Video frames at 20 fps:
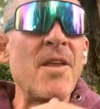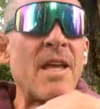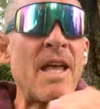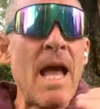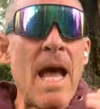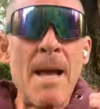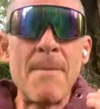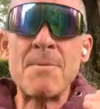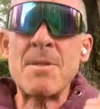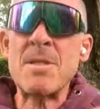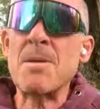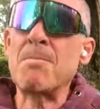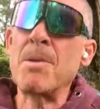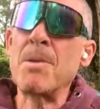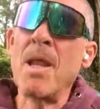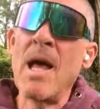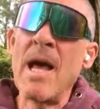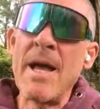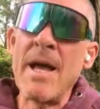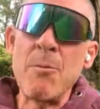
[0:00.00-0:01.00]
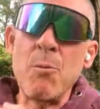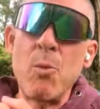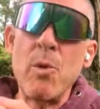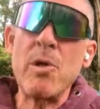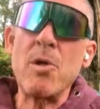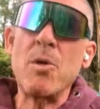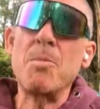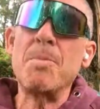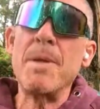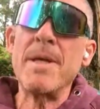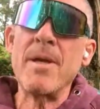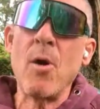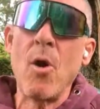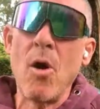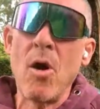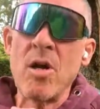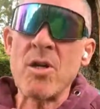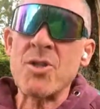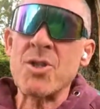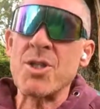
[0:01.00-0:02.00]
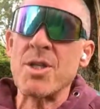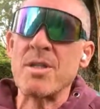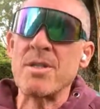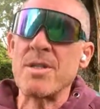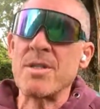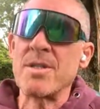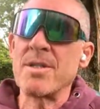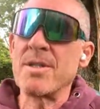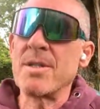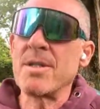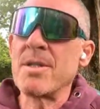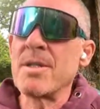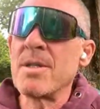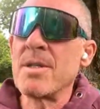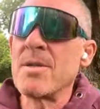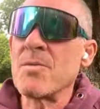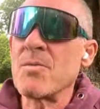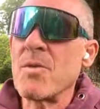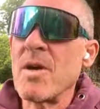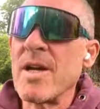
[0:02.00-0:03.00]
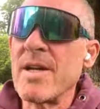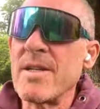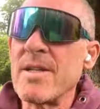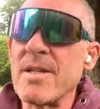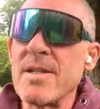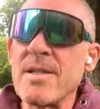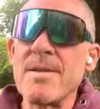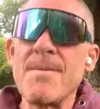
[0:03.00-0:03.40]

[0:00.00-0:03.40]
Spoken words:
cap supply will be auctioned. Right.